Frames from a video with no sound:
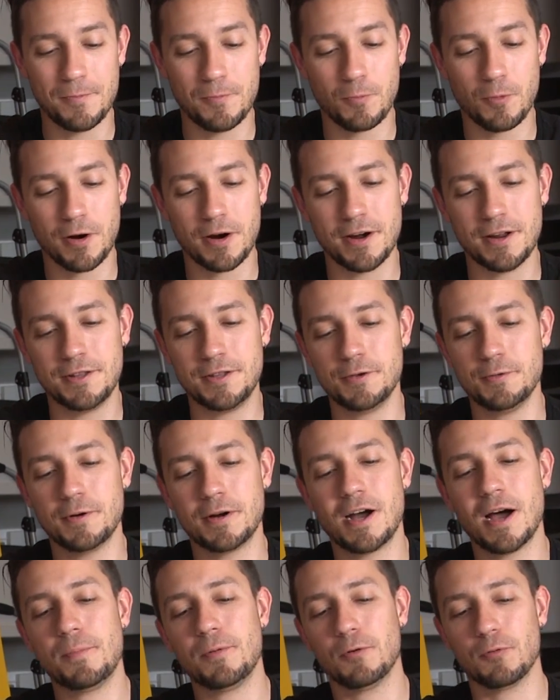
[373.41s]
We're going to do
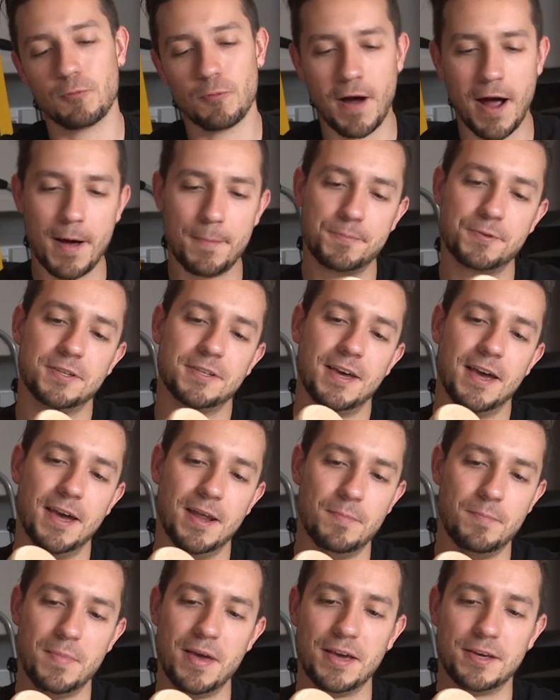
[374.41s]
a couple wraps
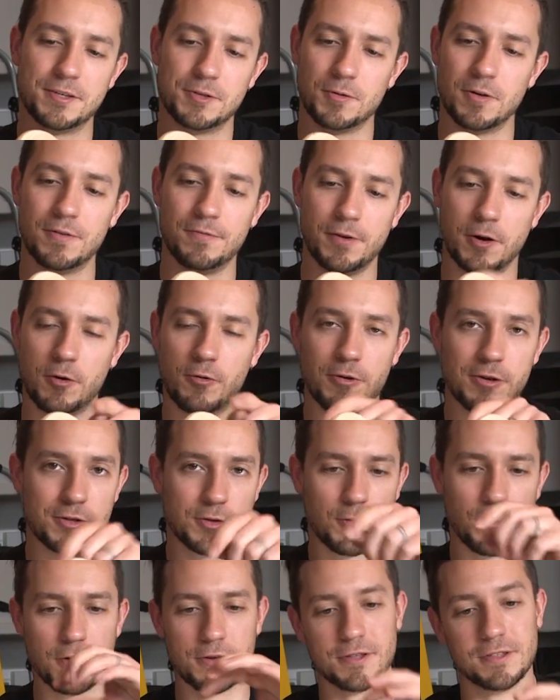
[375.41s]
and make sort of a
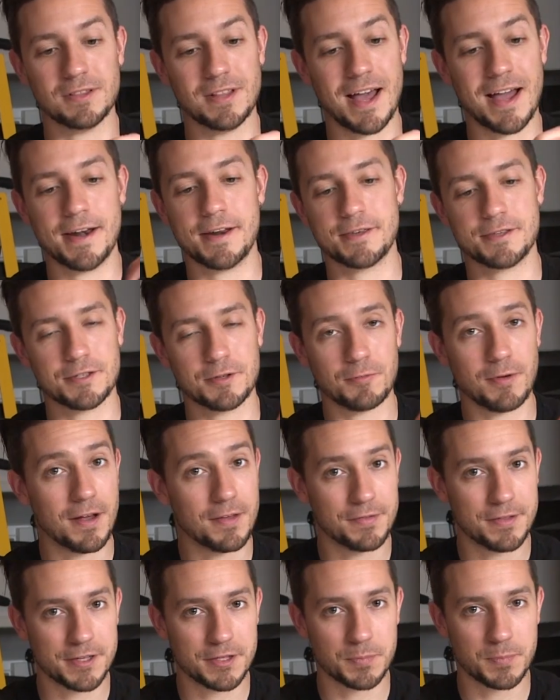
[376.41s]
crisscross lattice
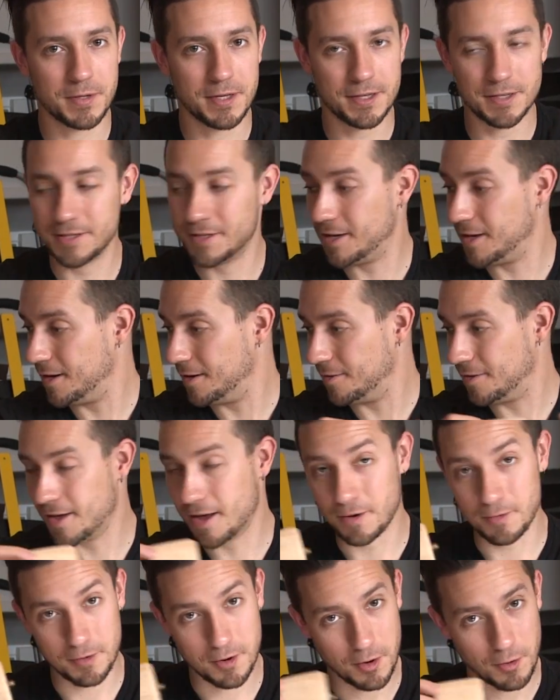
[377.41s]
around this piece, and
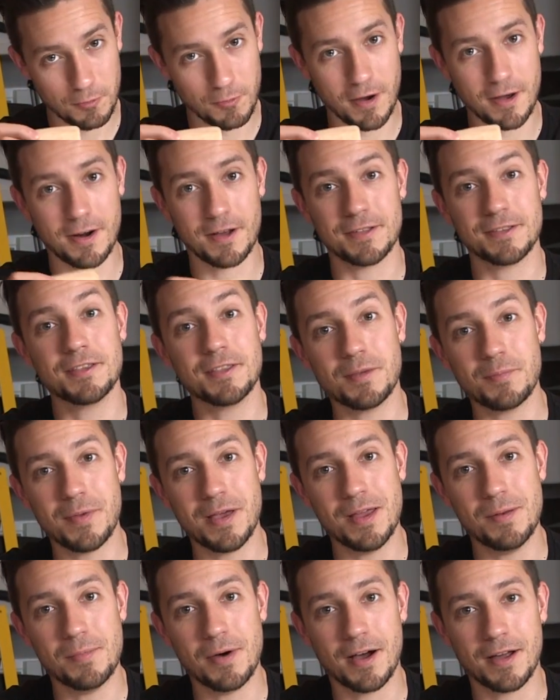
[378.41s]
that'll go right onto the
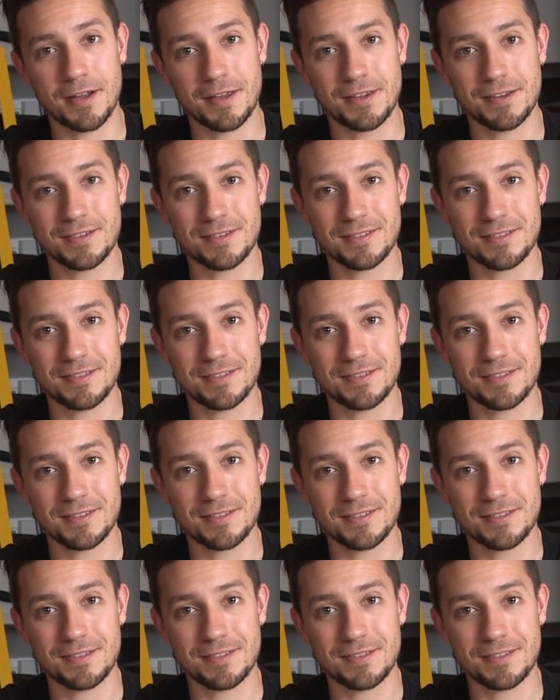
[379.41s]
main body.